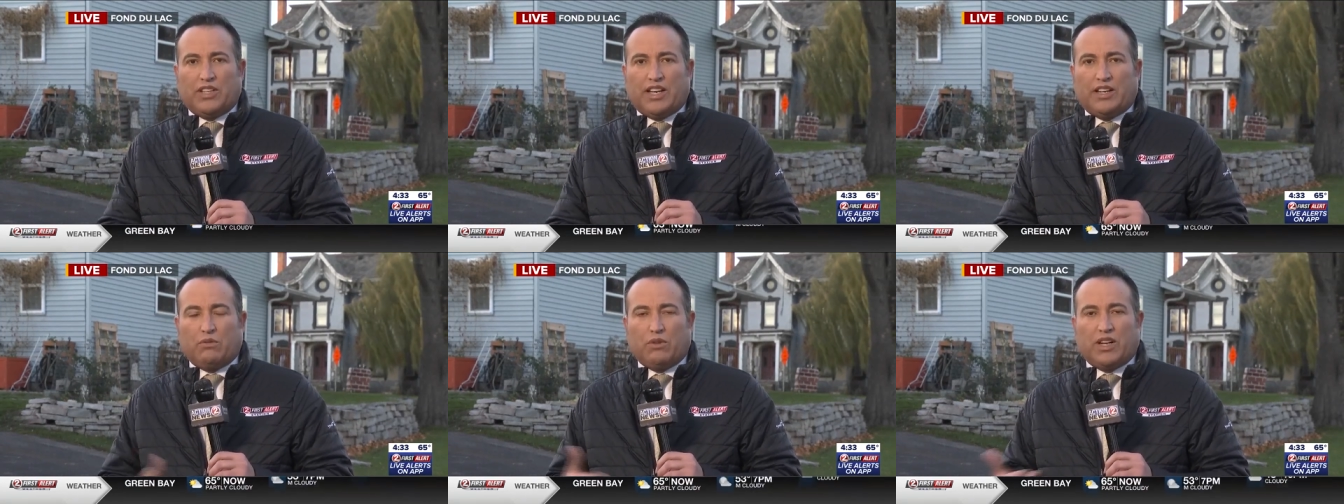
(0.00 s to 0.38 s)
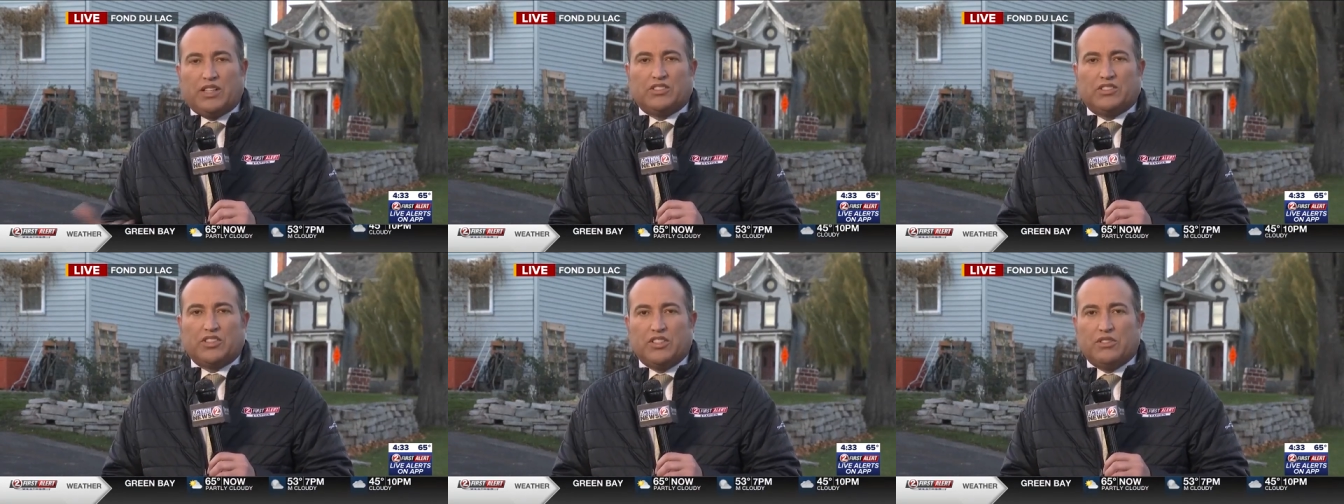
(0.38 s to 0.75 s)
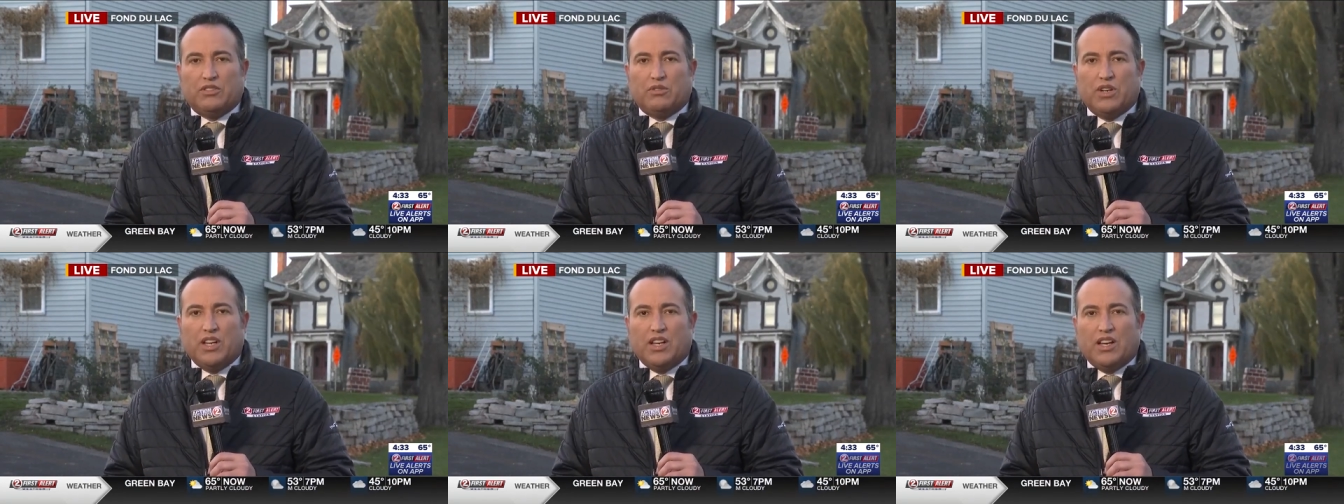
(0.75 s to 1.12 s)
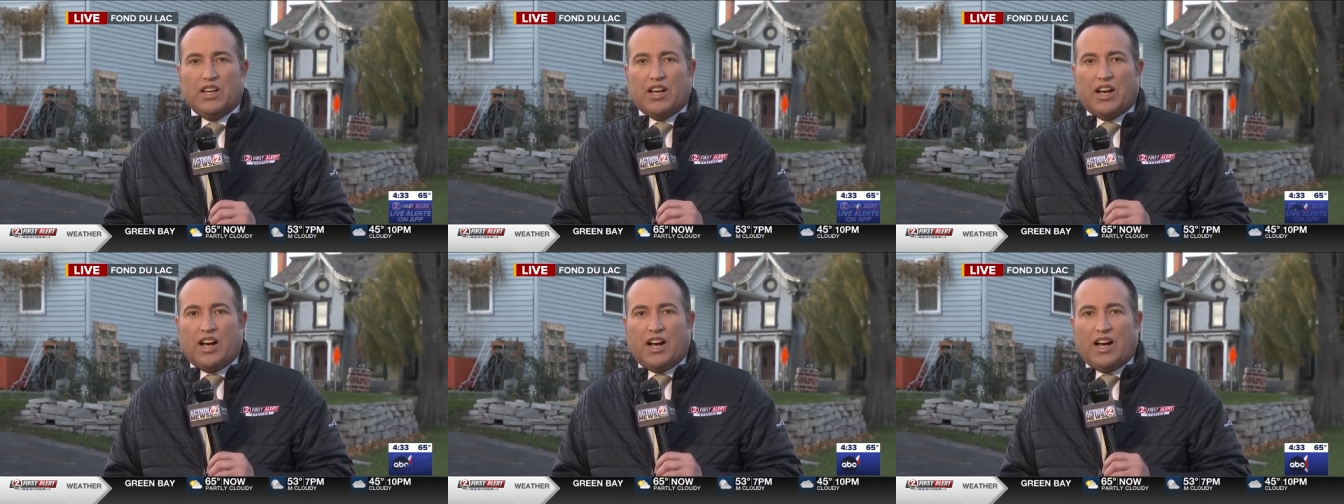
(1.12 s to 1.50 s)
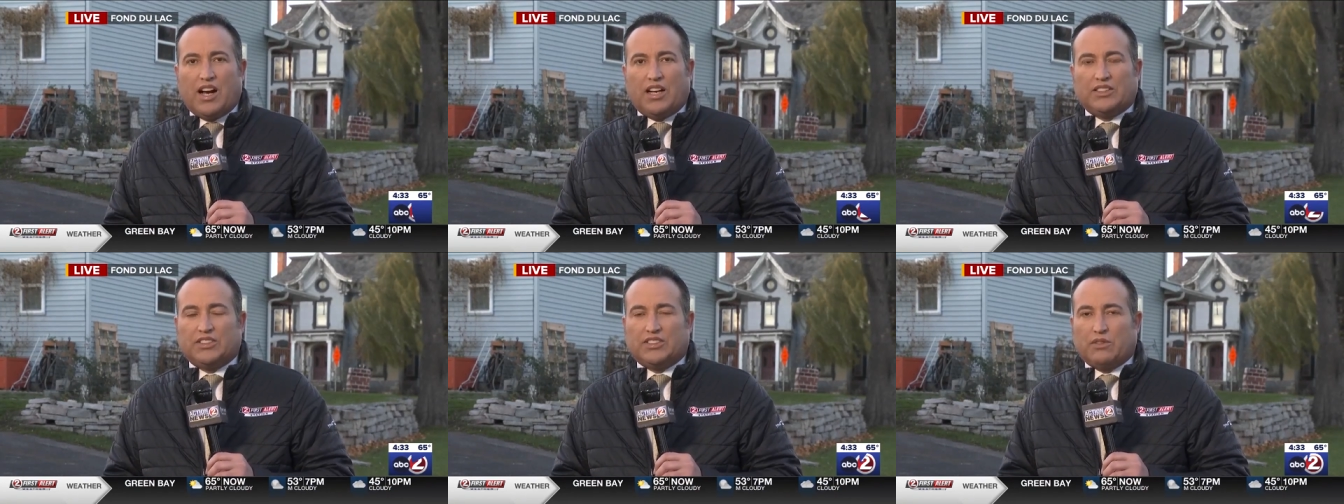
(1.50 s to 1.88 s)
They had to rescue
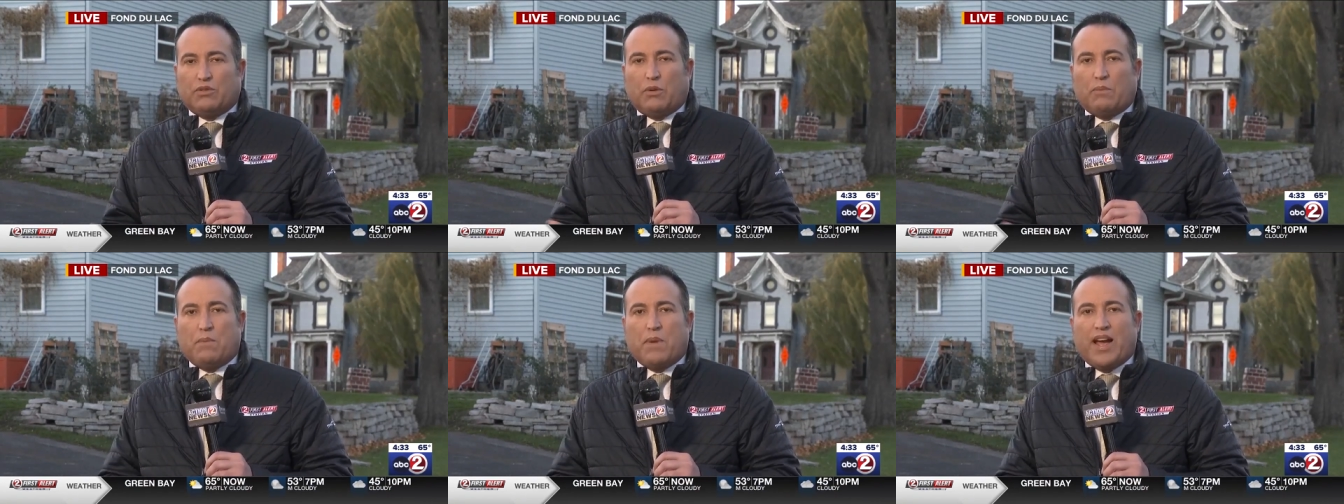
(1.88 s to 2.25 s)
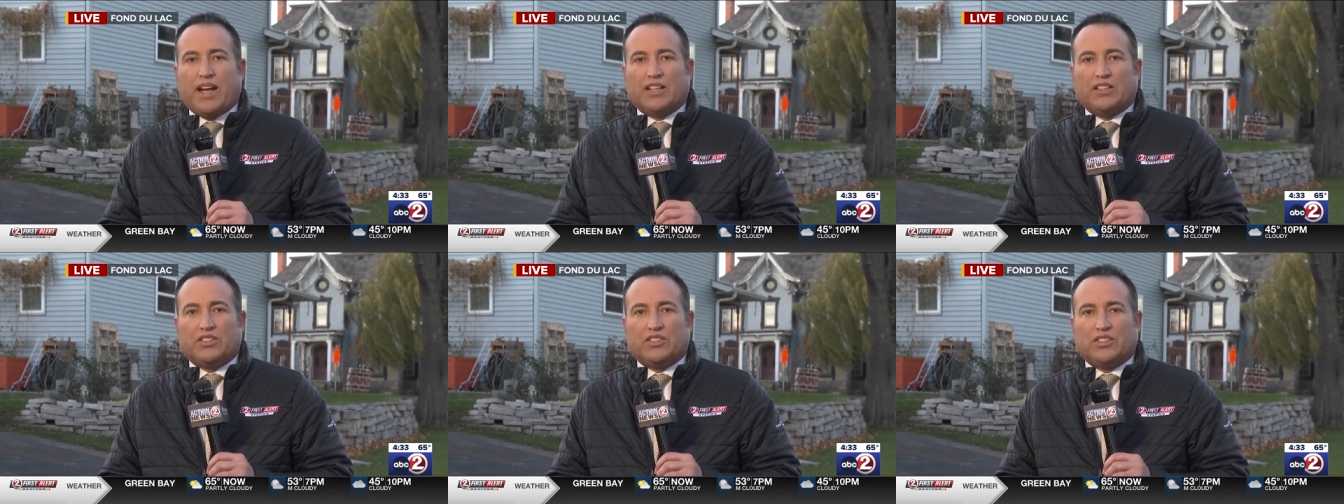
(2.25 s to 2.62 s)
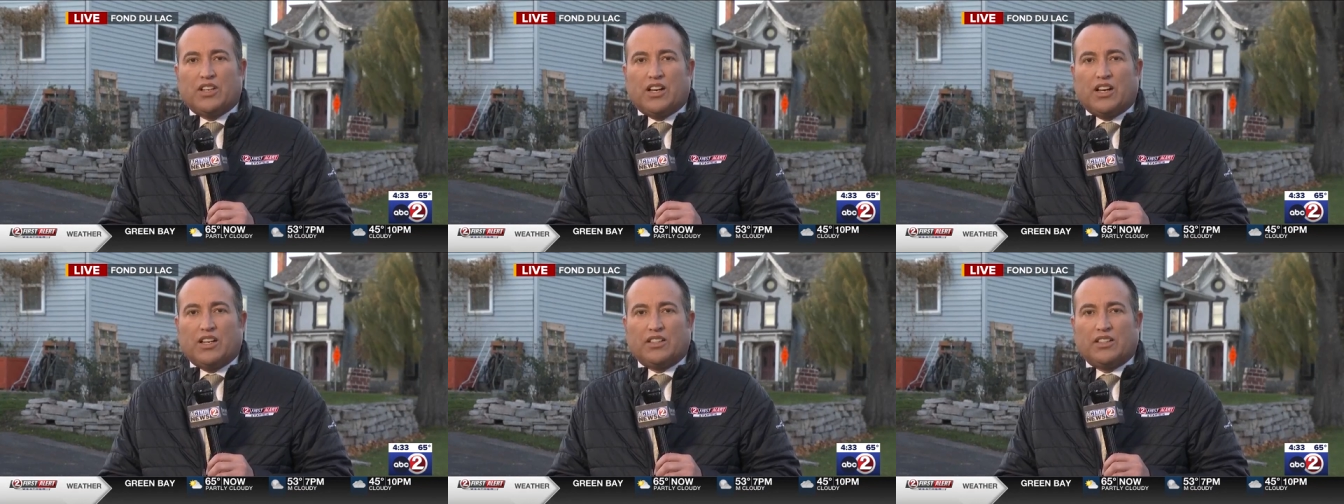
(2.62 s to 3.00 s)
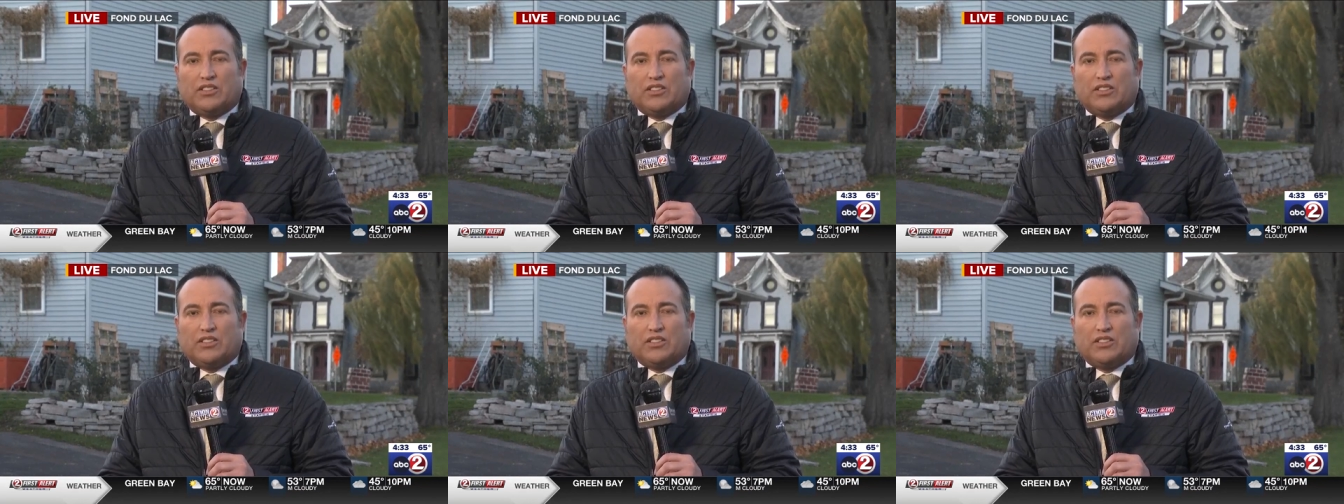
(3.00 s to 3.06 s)
uh, several pets, uh,